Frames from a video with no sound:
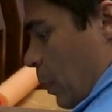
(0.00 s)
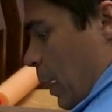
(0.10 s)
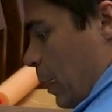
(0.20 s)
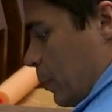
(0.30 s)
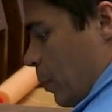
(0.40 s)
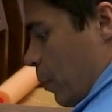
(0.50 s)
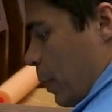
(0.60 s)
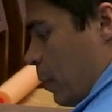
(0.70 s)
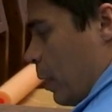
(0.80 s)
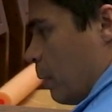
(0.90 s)

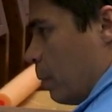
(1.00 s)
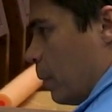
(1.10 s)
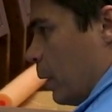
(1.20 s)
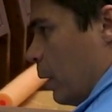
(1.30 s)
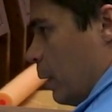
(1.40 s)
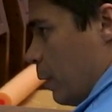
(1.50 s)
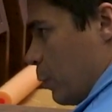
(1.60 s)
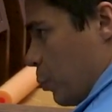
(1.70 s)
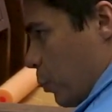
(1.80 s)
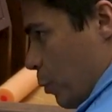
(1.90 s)
Consecrate them in the
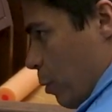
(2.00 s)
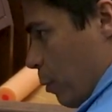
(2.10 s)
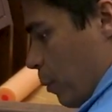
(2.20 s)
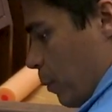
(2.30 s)
truth.